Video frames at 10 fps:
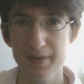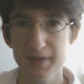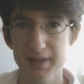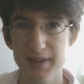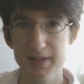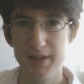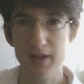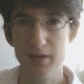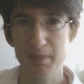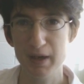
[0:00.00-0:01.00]
This is
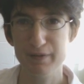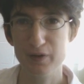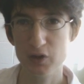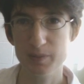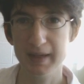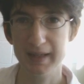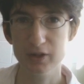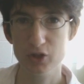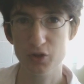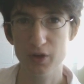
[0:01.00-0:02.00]
done by first
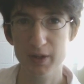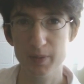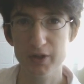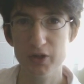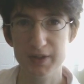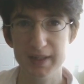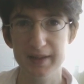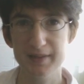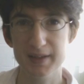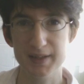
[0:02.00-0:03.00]
making sure you
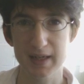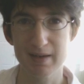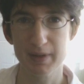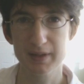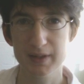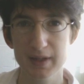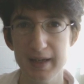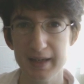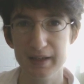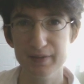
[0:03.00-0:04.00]
understand the assignment
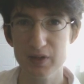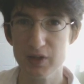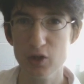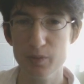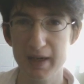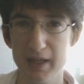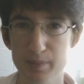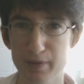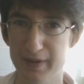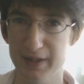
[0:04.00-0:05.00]
given to you by your
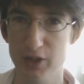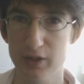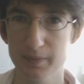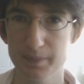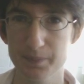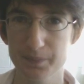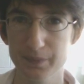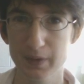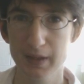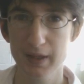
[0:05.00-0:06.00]
professor.
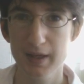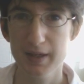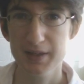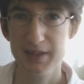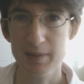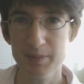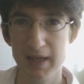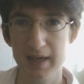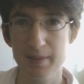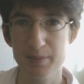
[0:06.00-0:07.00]

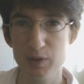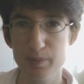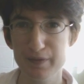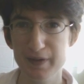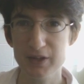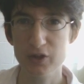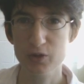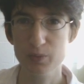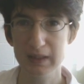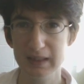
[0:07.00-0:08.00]
Sometimes
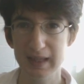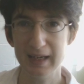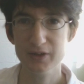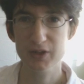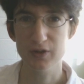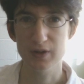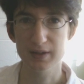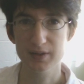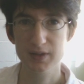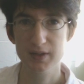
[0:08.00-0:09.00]
professors will allow
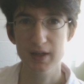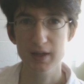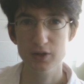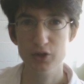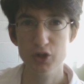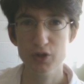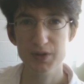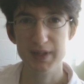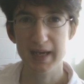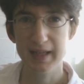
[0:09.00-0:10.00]
students to
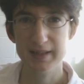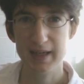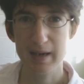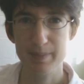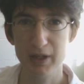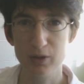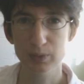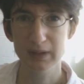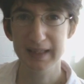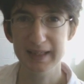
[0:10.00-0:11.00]
choose any topic
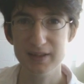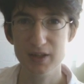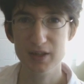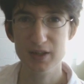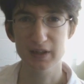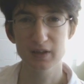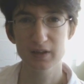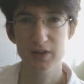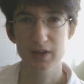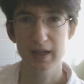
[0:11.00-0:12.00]
related to the
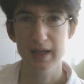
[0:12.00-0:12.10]
field,